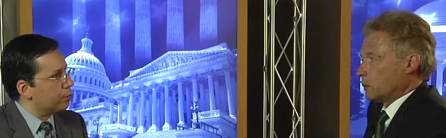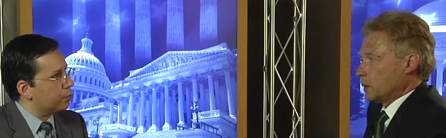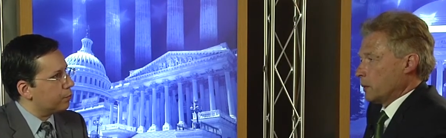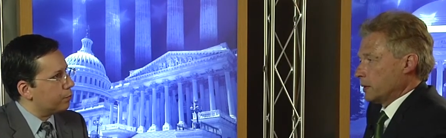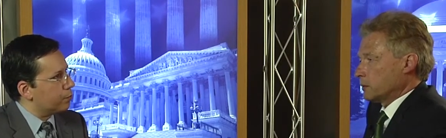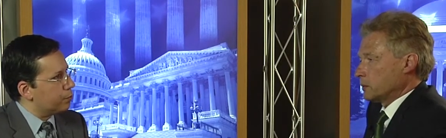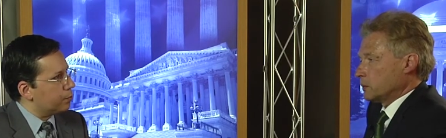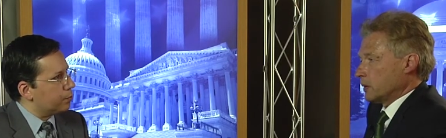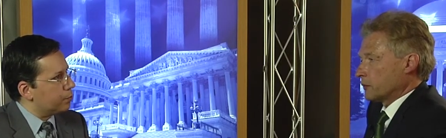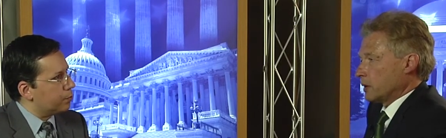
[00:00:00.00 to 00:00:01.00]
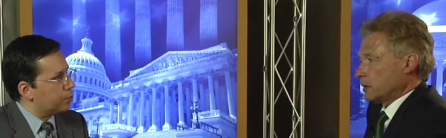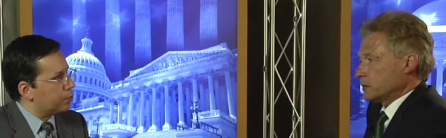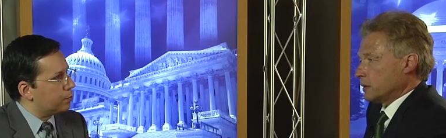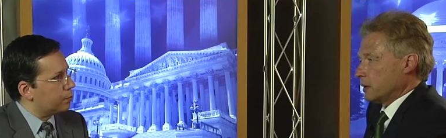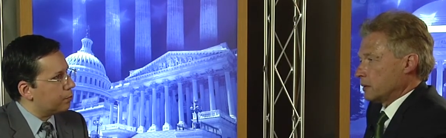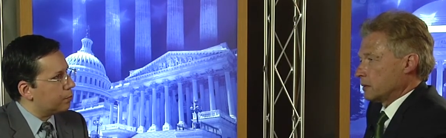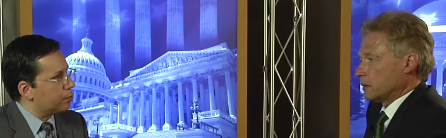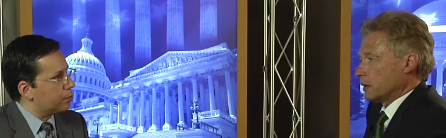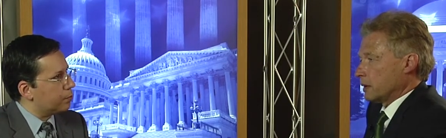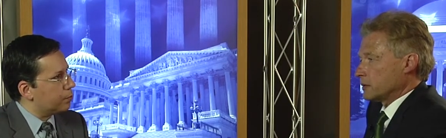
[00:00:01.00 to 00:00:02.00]
Speaker 1: we went to
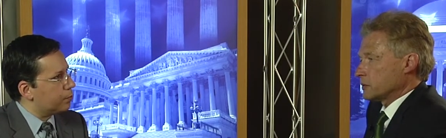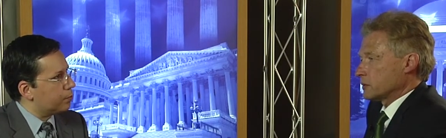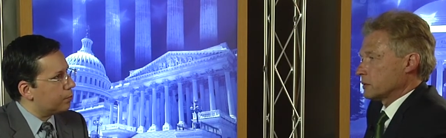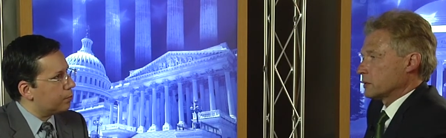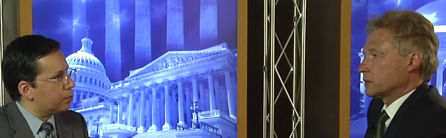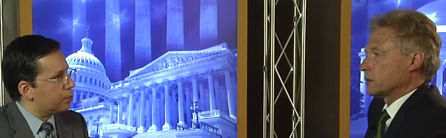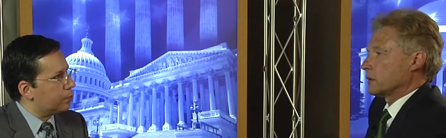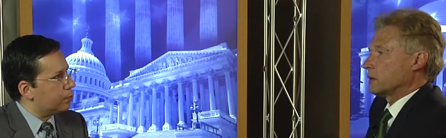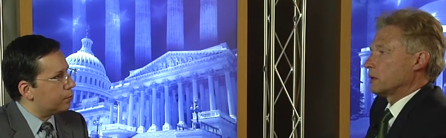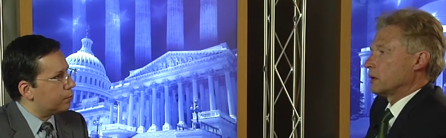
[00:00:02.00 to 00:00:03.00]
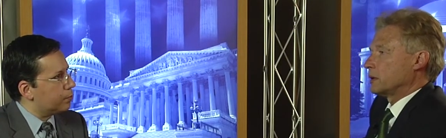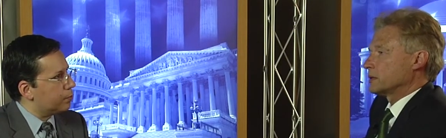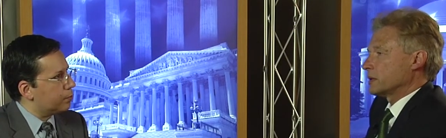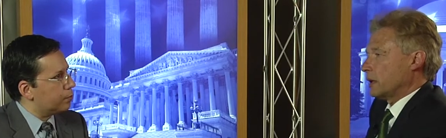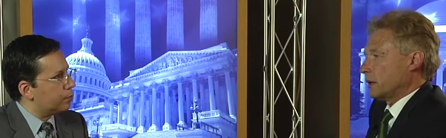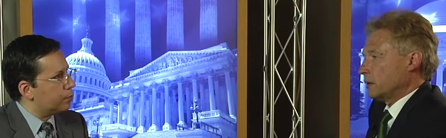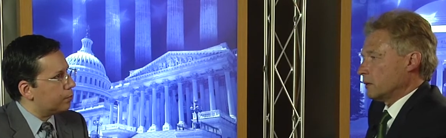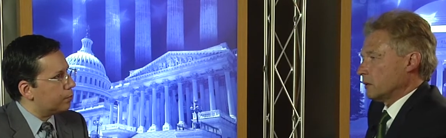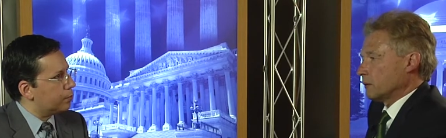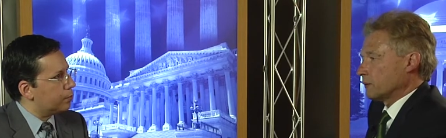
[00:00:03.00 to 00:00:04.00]
Afghanistan as a, a sign
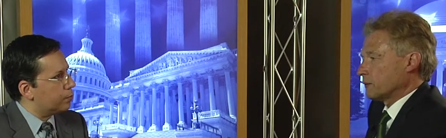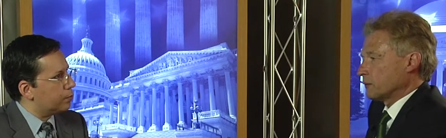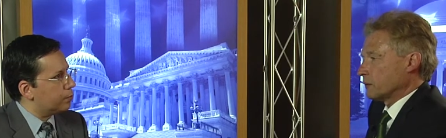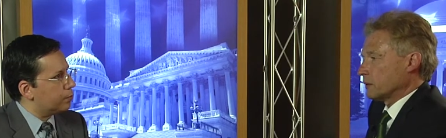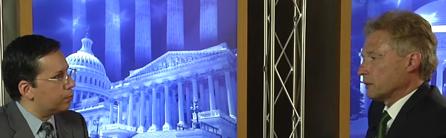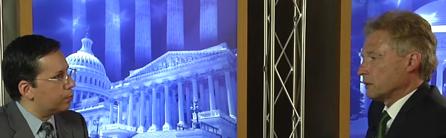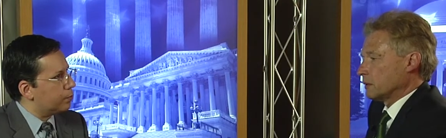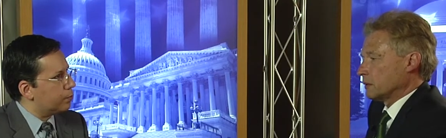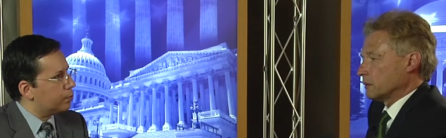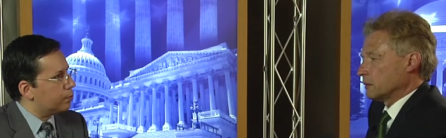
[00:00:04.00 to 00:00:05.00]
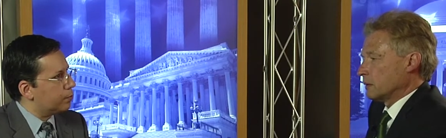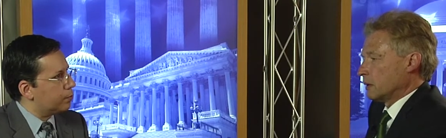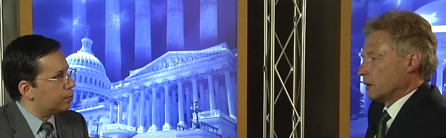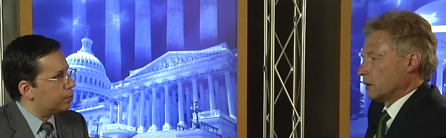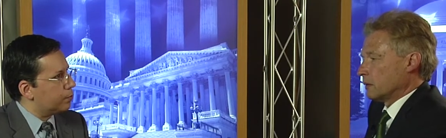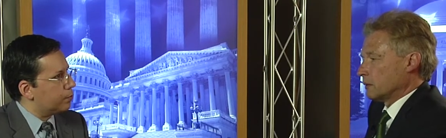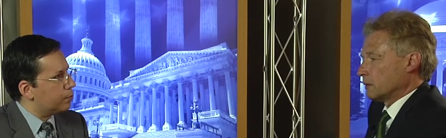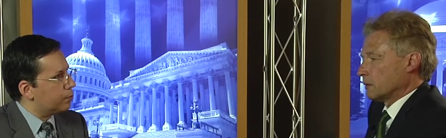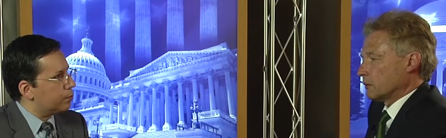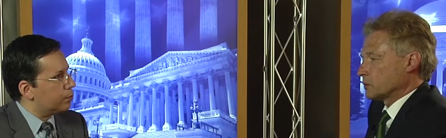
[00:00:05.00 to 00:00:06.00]
of, uh, uh, uh
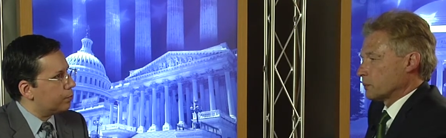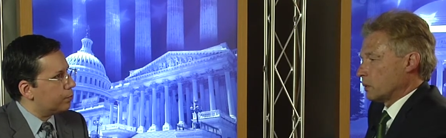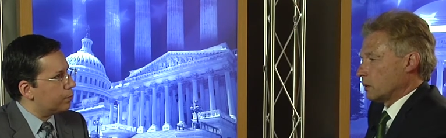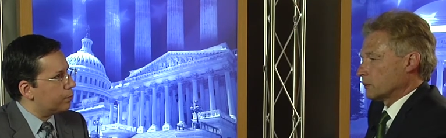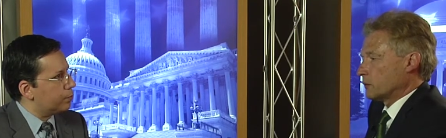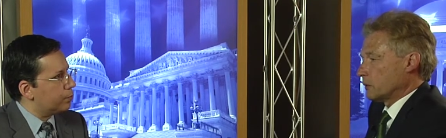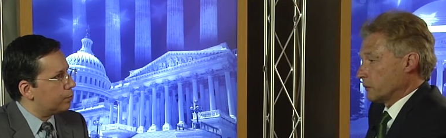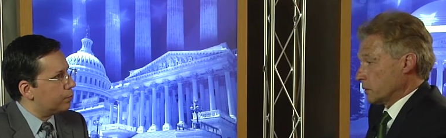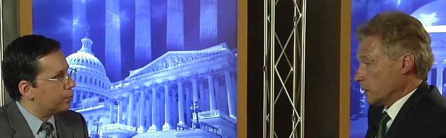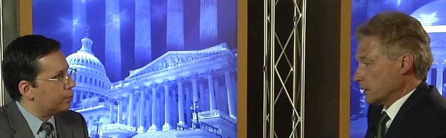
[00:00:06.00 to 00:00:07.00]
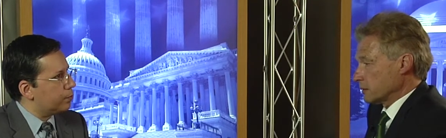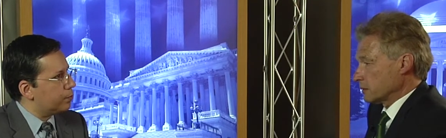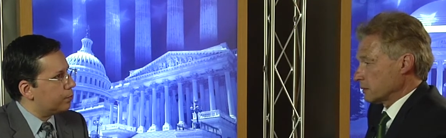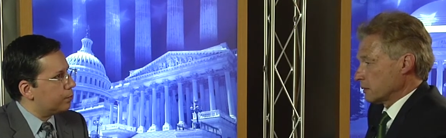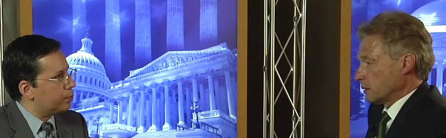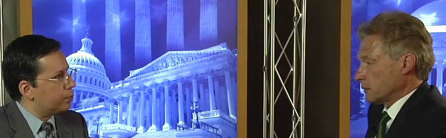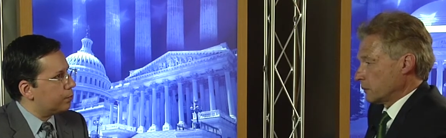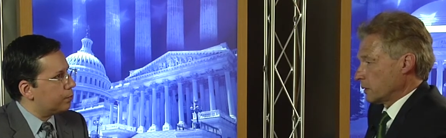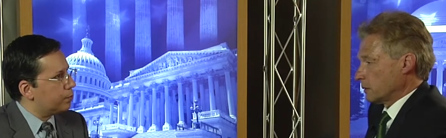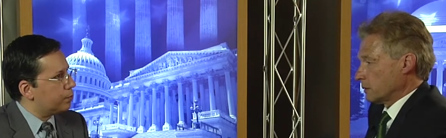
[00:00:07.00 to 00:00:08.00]
of support for the US.
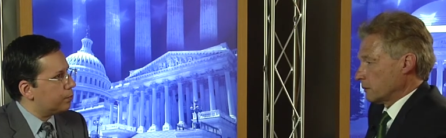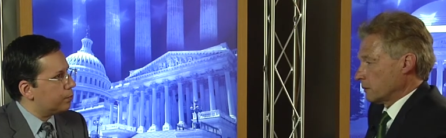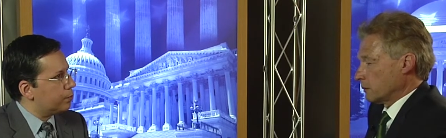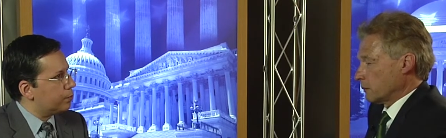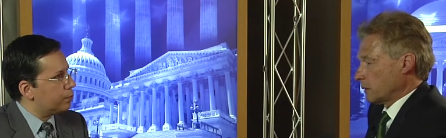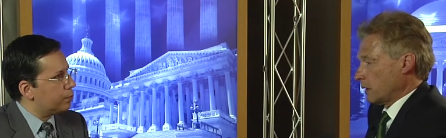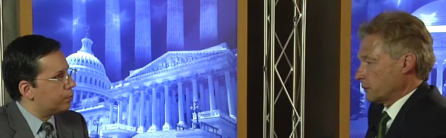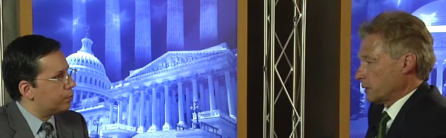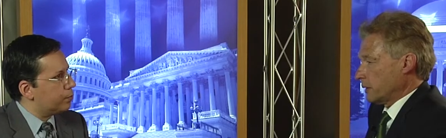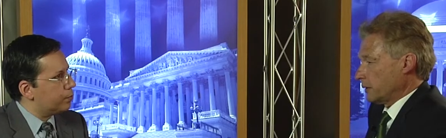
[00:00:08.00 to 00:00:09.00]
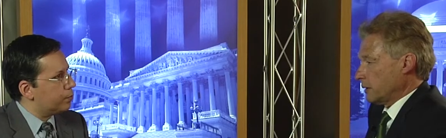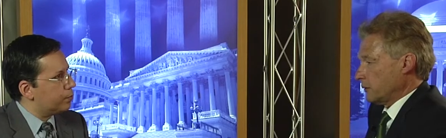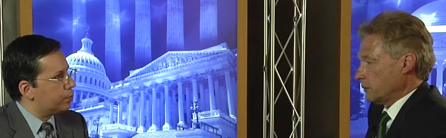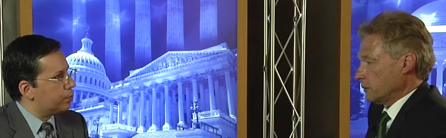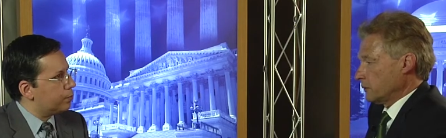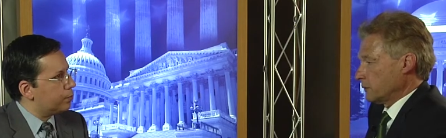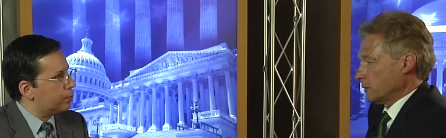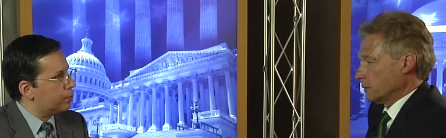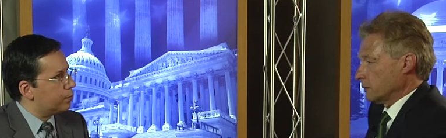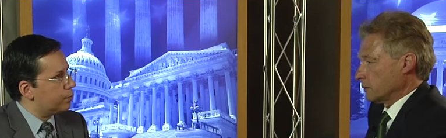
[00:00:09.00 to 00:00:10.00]
We, uh, after
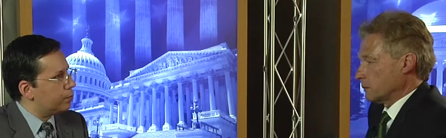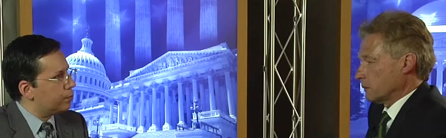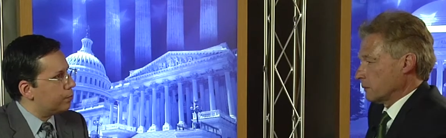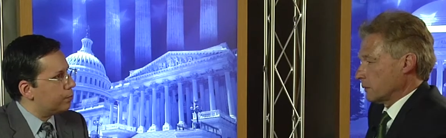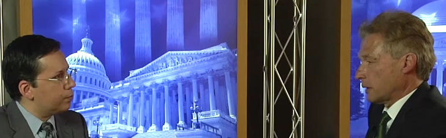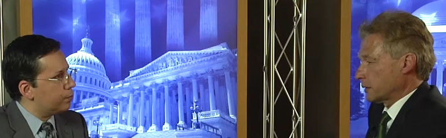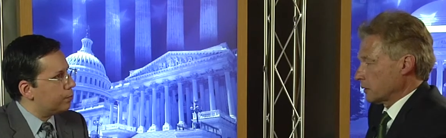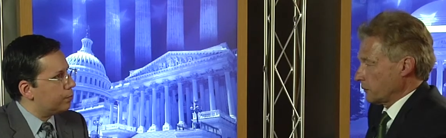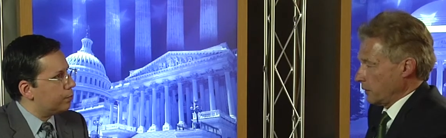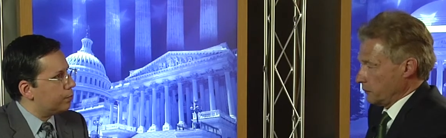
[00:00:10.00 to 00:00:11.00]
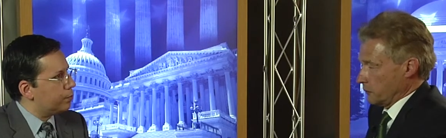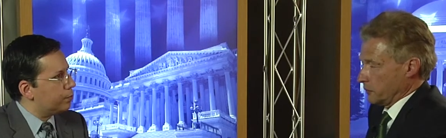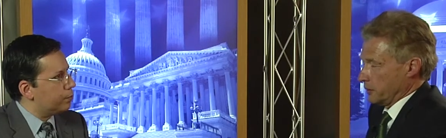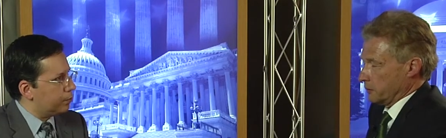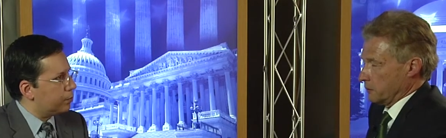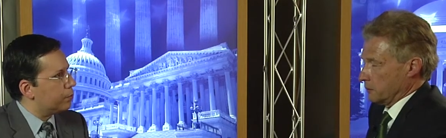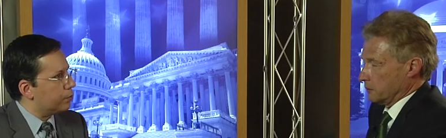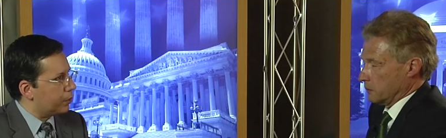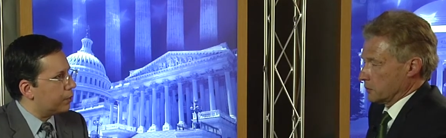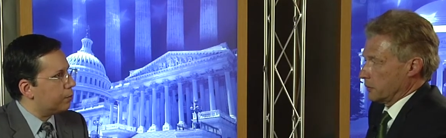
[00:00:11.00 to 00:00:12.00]
9-11, Article 5 of NATO
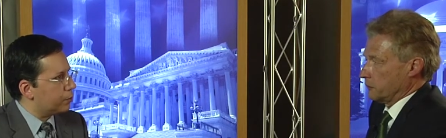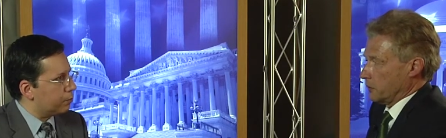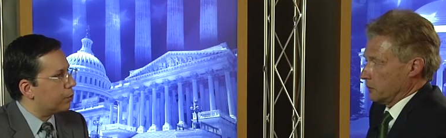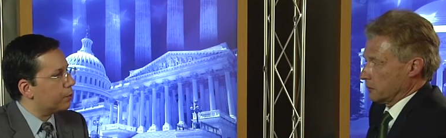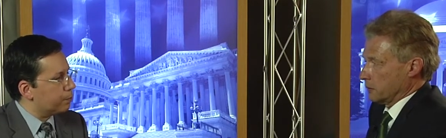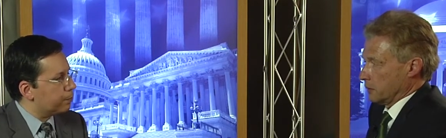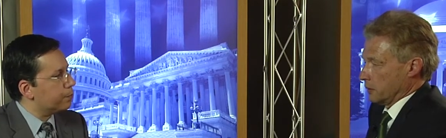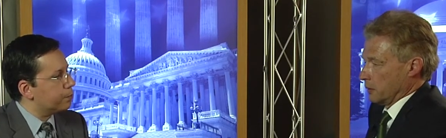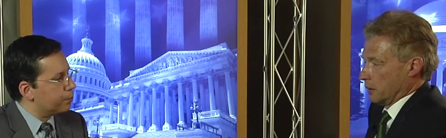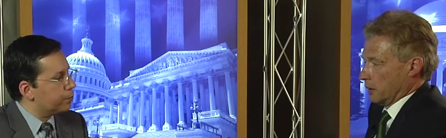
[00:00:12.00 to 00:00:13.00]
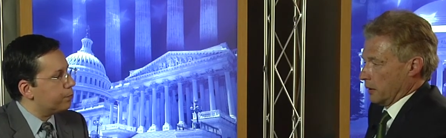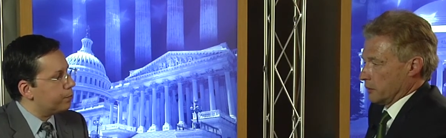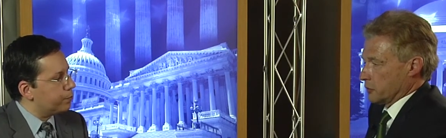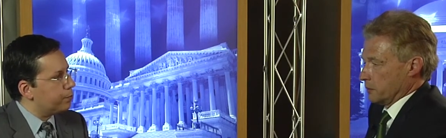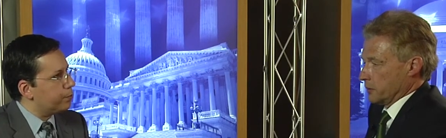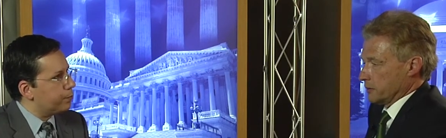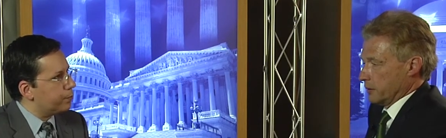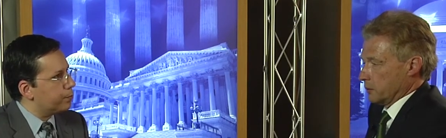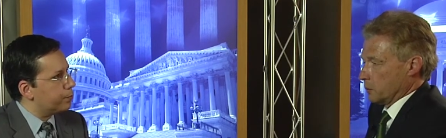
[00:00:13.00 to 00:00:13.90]
was invoked, and Germany said,